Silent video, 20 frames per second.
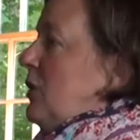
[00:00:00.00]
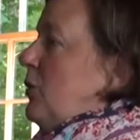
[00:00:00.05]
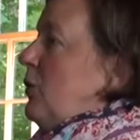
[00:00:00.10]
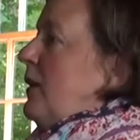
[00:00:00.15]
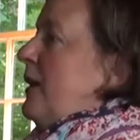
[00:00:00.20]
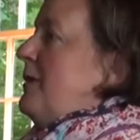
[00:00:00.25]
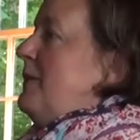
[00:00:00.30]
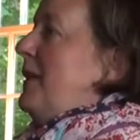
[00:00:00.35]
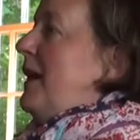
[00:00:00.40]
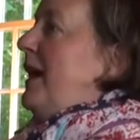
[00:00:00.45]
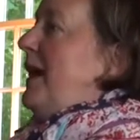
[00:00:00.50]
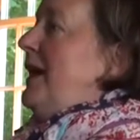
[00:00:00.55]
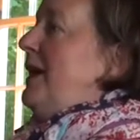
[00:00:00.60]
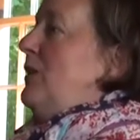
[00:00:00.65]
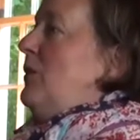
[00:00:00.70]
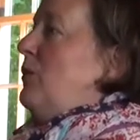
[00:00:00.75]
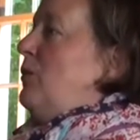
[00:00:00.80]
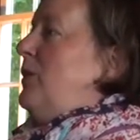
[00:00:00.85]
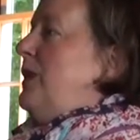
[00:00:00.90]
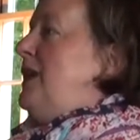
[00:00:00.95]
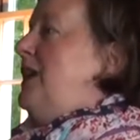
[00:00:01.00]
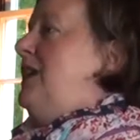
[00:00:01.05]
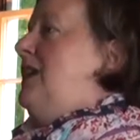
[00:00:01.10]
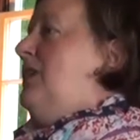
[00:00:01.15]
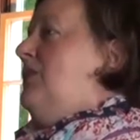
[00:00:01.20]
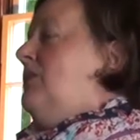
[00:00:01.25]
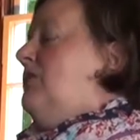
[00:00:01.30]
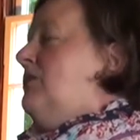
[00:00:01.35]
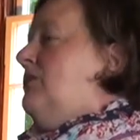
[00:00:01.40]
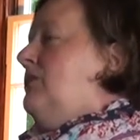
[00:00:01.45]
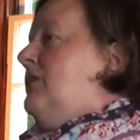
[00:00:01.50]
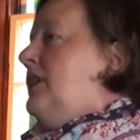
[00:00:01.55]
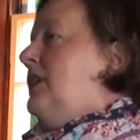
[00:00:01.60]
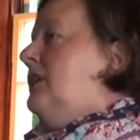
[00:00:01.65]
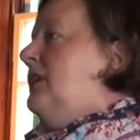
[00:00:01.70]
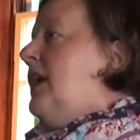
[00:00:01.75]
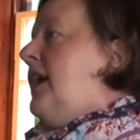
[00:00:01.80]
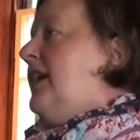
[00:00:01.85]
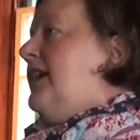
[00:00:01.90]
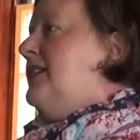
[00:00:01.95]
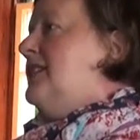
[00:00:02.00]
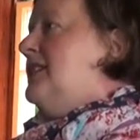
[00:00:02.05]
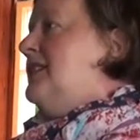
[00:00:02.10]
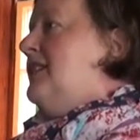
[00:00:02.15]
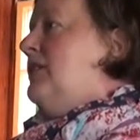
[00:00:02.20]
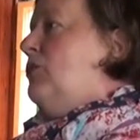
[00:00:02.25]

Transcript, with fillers: whereby we realized